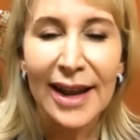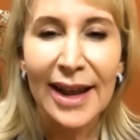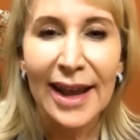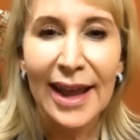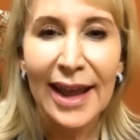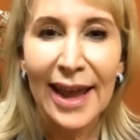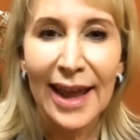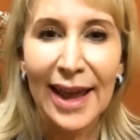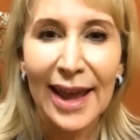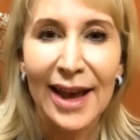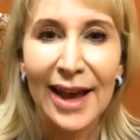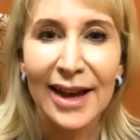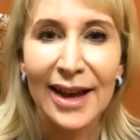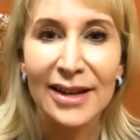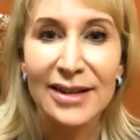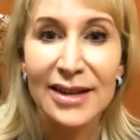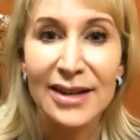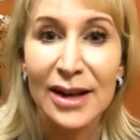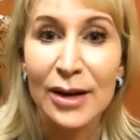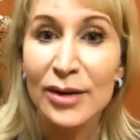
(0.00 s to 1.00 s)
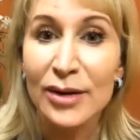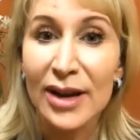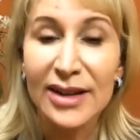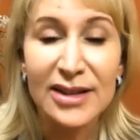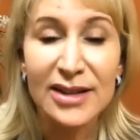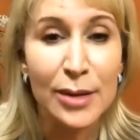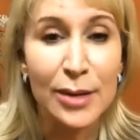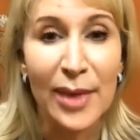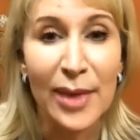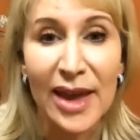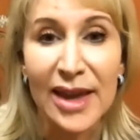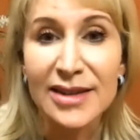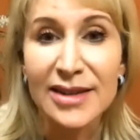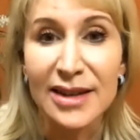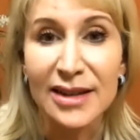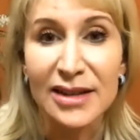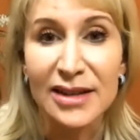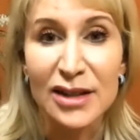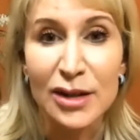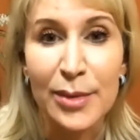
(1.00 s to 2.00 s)
And it's
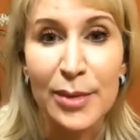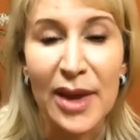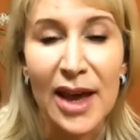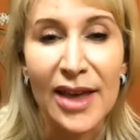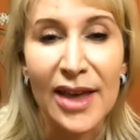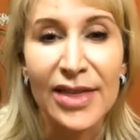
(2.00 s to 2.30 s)
amazing to me.